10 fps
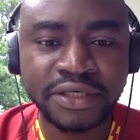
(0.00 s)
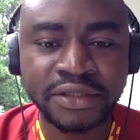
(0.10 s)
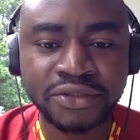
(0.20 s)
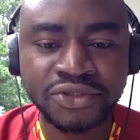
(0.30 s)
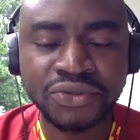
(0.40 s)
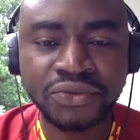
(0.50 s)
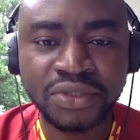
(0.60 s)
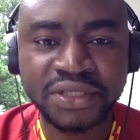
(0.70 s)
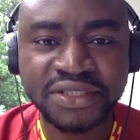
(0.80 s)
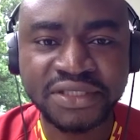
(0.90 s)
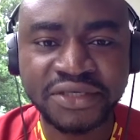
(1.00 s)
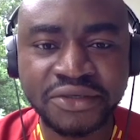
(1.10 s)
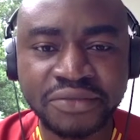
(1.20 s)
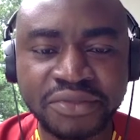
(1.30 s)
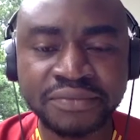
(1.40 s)
show what he's
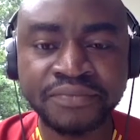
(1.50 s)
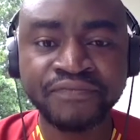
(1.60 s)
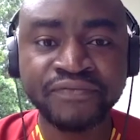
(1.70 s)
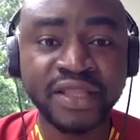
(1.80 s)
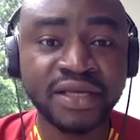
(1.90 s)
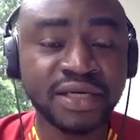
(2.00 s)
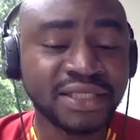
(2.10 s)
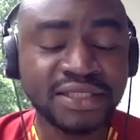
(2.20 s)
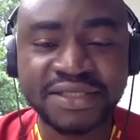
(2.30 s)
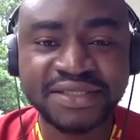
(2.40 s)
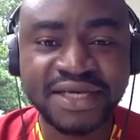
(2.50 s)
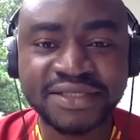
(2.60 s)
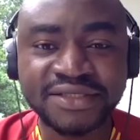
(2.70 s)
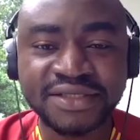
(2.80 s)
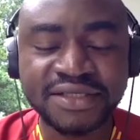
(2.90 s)
got. But
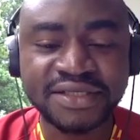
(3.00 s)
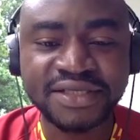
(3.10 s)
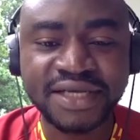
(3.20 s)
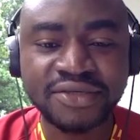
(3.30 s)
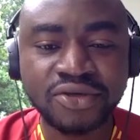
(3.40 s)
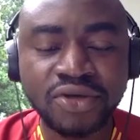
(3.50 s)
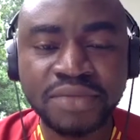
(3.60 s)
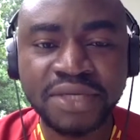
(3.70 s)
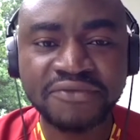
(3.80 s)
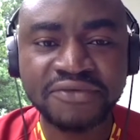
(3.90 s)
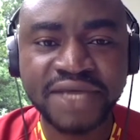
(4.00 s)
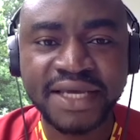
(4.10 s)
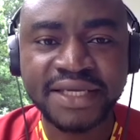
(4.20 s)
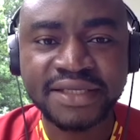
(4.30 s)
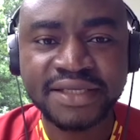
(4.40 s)
it is at the club level that
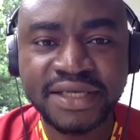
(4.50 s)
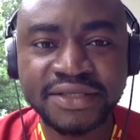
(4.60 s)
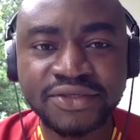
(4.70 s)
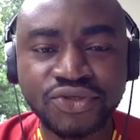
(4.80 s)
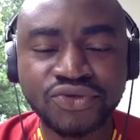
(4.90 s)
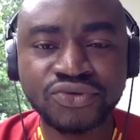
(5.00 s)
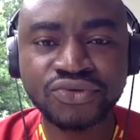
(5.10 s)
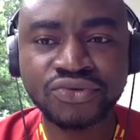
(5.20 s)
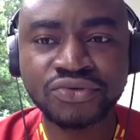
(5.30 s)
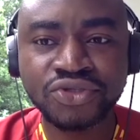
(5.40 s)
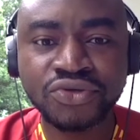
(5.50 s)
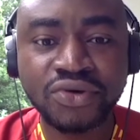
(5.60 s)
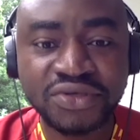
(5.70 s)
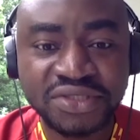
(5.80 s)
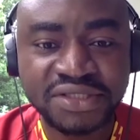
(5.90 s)
he needs to show
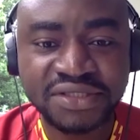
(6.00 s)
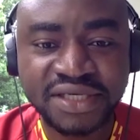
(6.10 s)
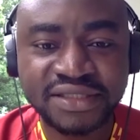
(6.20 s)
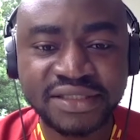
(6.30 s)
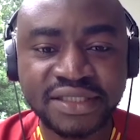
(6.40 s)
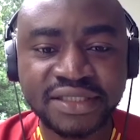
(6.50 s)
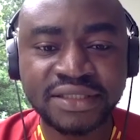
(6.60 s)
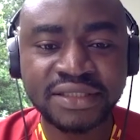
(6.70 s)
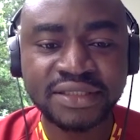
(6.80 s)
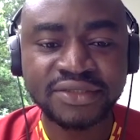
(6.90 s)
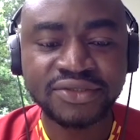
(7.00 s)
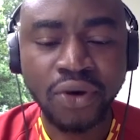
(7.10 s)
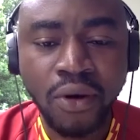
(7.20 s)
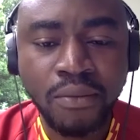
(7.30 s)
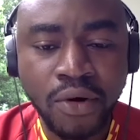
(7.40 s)
consistency,
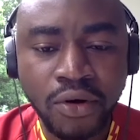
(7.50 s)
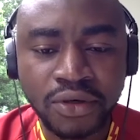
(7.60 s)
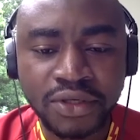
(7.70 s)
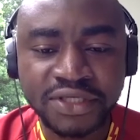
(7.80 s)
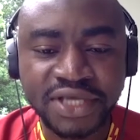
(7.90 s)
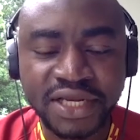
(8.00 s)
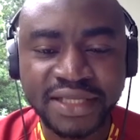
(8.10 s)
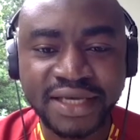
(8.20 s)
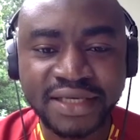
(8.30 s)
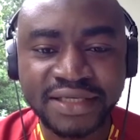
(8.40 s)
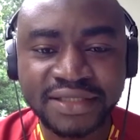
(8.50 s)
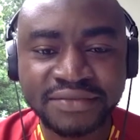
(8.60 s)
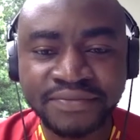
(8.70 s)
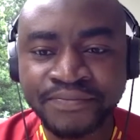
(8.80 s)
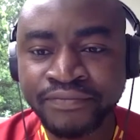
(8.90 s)
score more. He's an
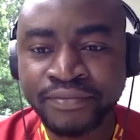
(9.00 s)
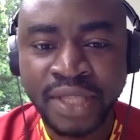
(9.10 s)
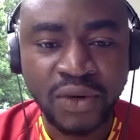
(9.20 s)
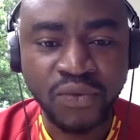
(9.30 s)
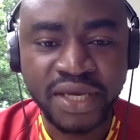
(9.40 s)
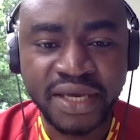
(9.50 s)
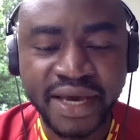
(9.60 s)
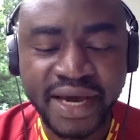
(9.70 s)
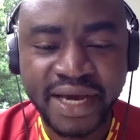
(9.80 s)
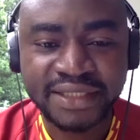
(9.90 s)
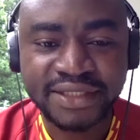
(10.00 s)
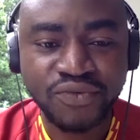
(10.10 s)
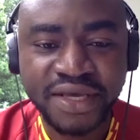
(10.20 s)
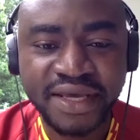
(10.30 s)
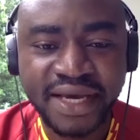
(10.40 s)
attacking winger. He's a
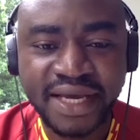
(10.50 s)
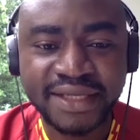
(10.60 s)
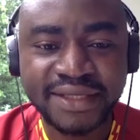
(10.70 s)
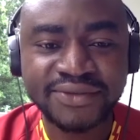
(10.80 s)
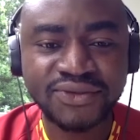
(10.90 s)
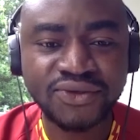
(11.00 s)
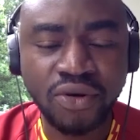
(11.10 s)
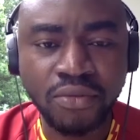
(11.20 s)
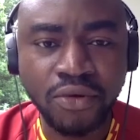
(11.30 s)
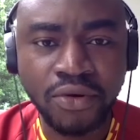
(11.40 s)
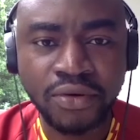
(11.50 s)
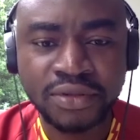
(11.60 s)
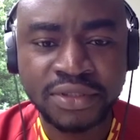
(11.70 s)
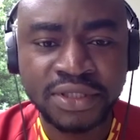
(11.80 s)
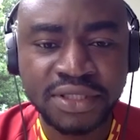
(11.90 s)
winger. He needs to score more.
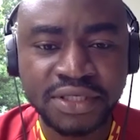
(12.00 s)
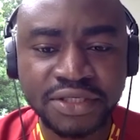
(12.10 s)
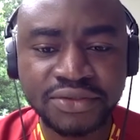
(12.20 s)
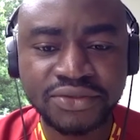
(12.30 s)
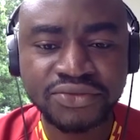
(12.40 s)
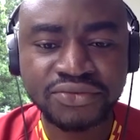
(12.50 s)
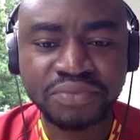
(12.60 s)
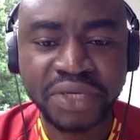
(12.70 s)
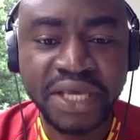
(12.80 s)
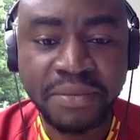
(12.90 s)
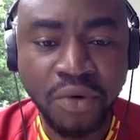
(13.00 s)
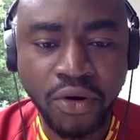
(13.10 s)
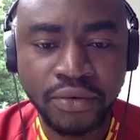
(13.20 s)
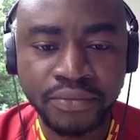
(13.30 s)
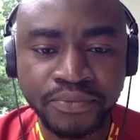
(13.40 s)
He needs to play
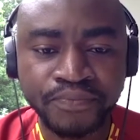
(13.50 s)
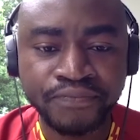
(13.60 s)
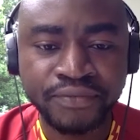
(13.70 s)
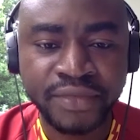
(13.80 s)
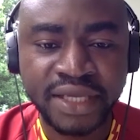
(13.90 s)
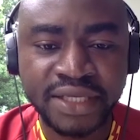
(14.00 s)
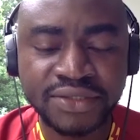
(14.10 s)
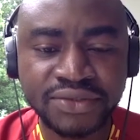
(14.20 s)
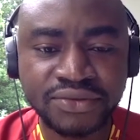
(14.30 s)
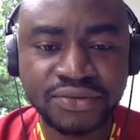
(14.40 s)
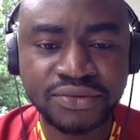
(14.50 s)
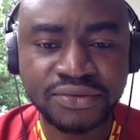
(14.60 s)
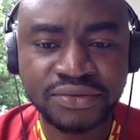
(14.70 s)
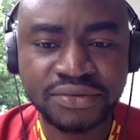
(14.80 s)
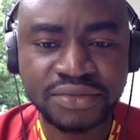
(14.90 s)
more. He needs to,